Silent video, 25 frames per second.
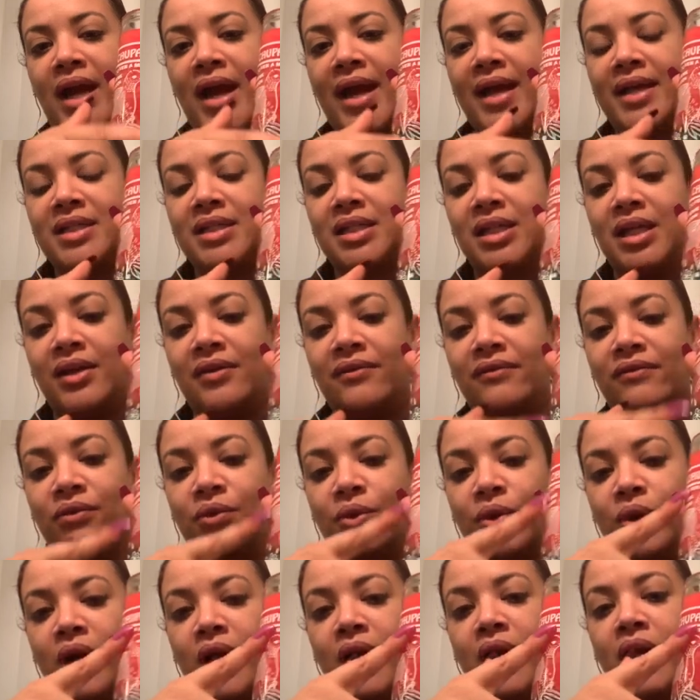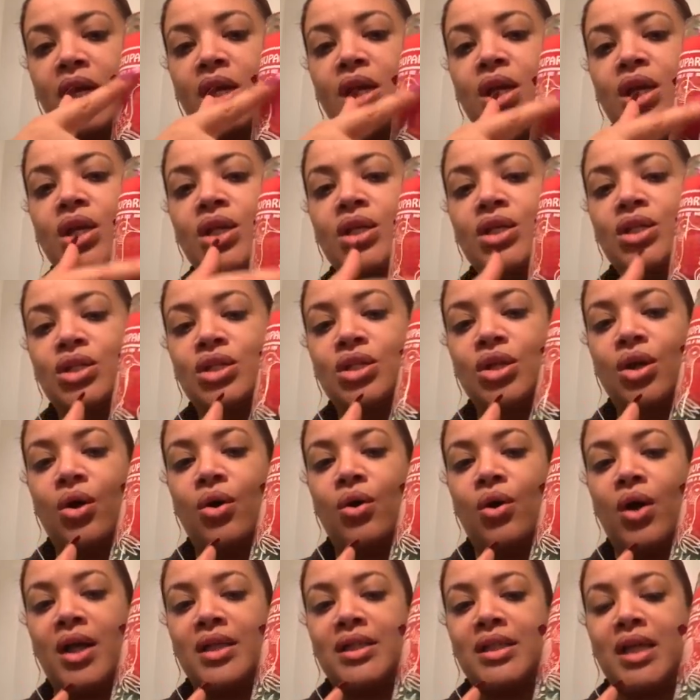asking for. So,
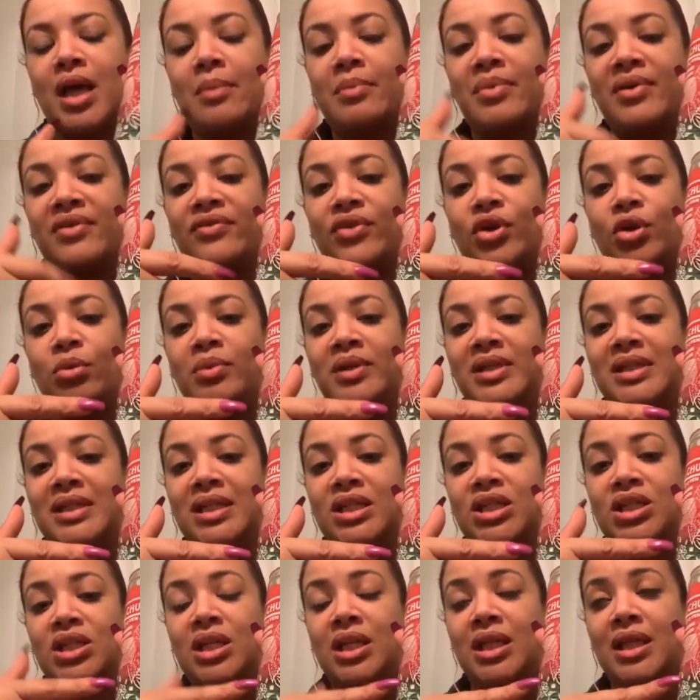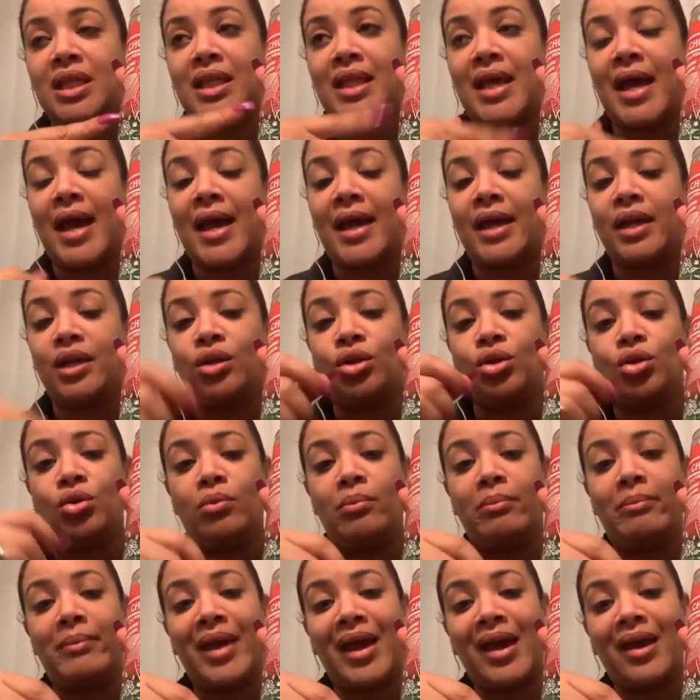on top of your petition that you
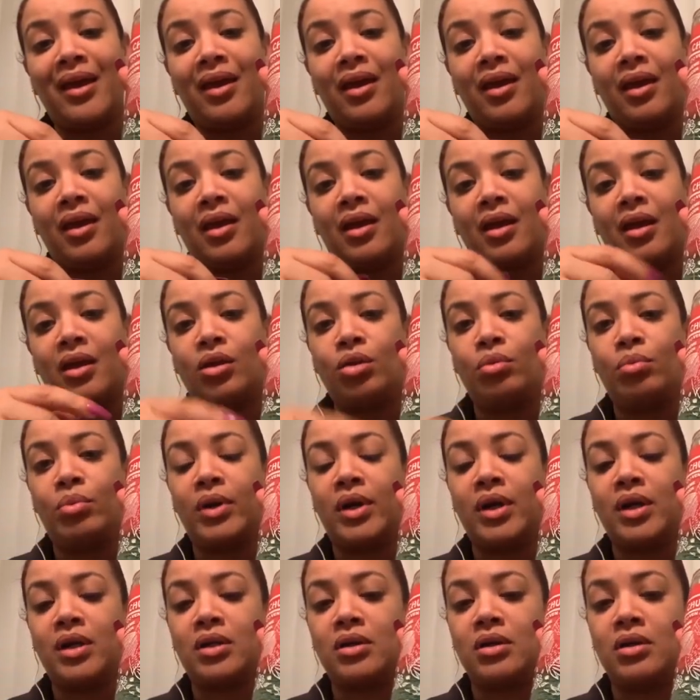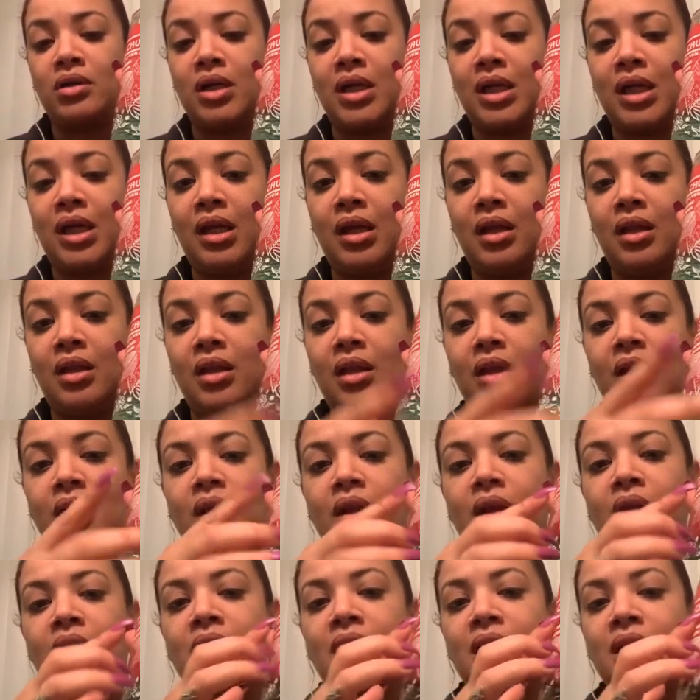make and you put underneath,
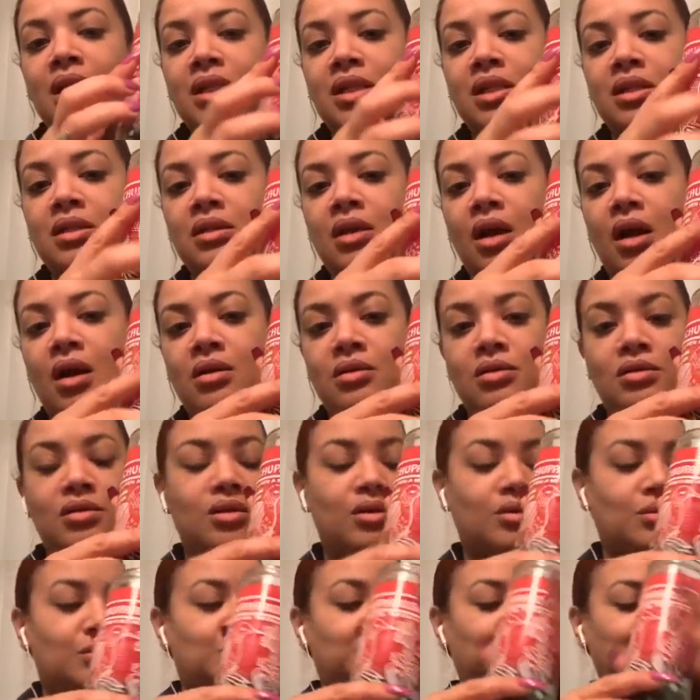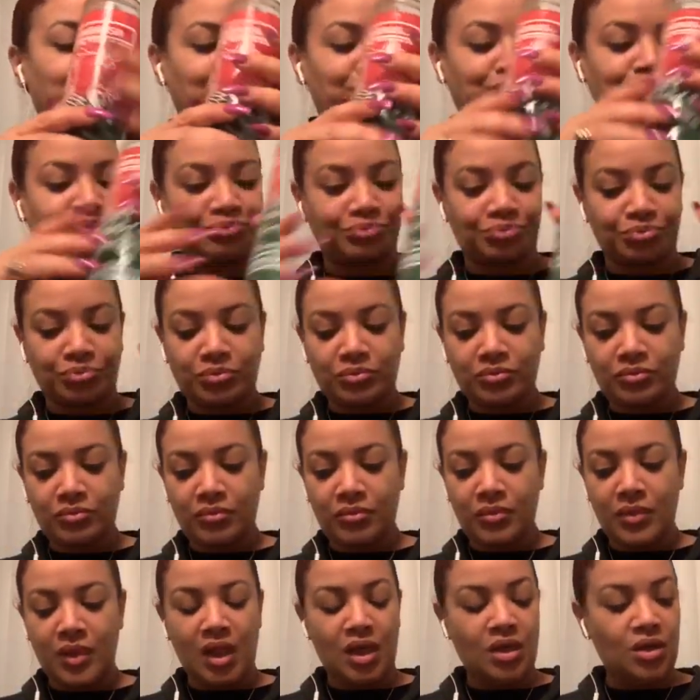this is also
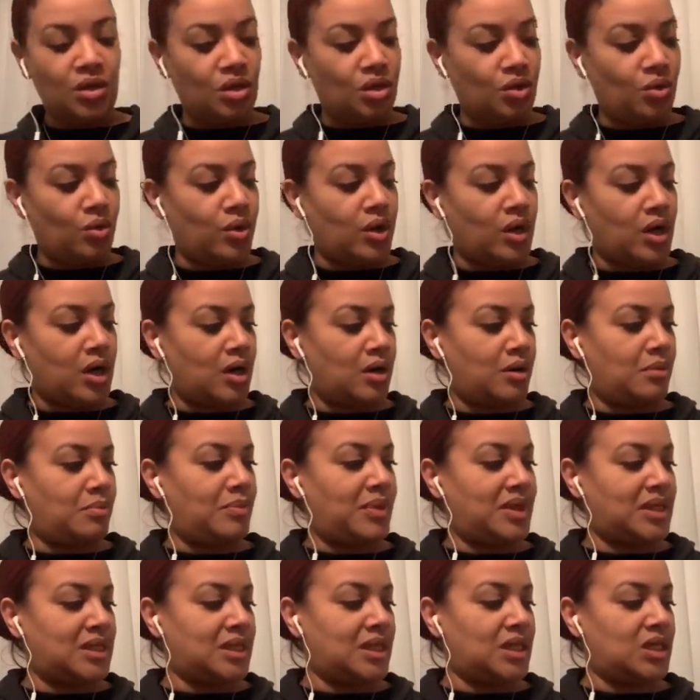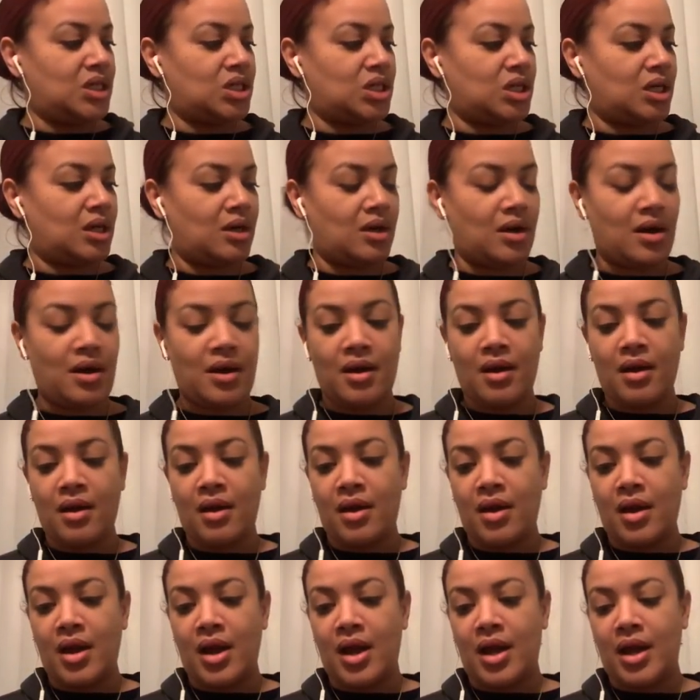your petition.
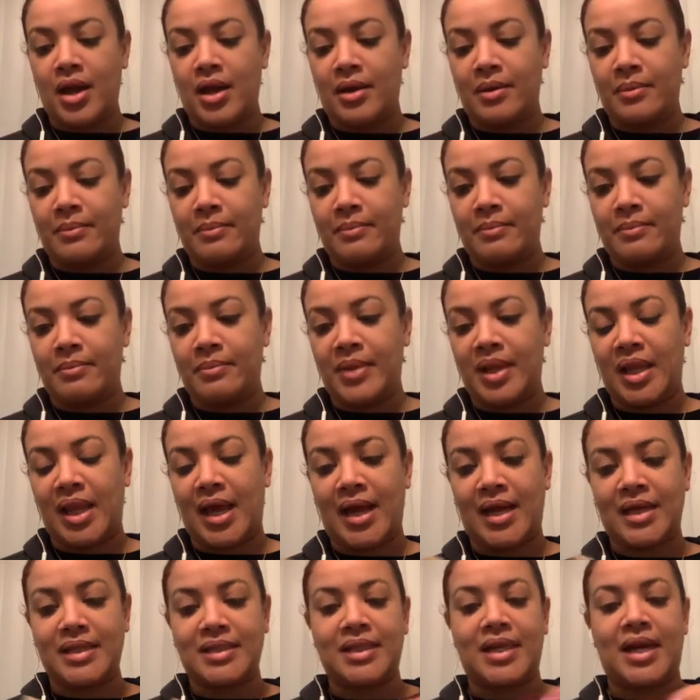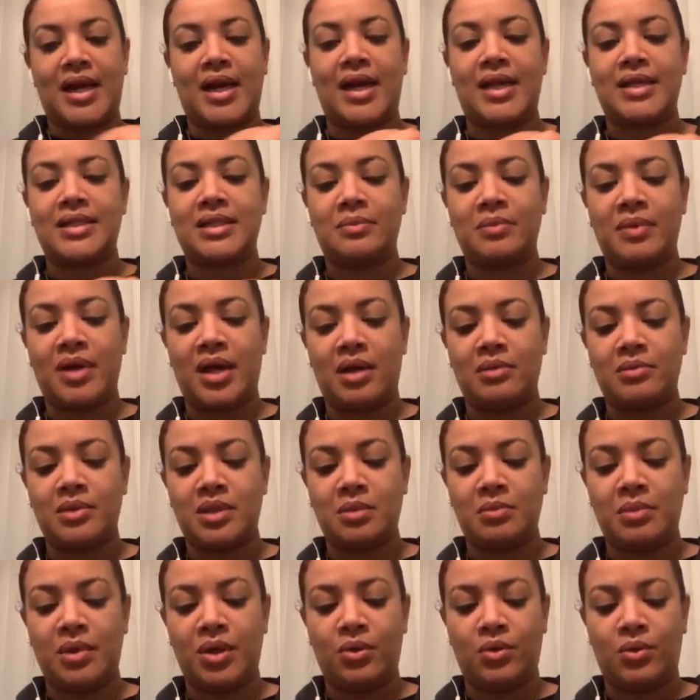Um, but like I said, I got some come to
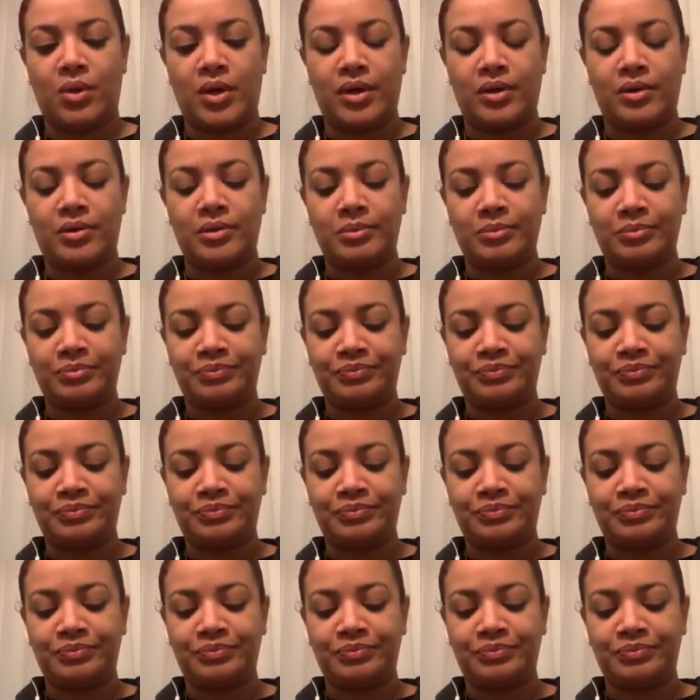me oil.